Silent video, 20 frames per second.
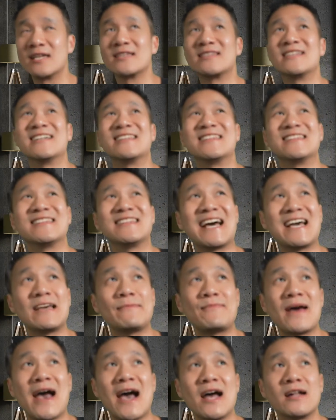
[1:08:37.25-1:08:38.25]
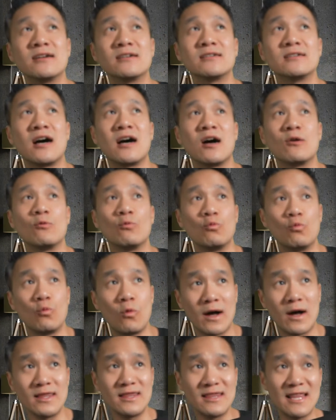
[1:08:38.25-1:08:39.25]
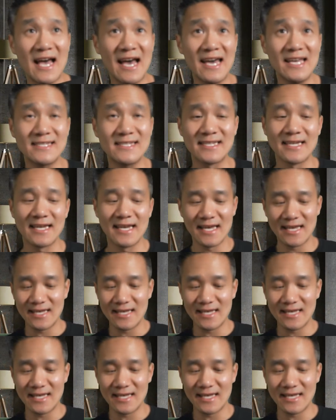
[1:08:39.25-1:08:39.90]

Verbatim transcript: the light pattern on one light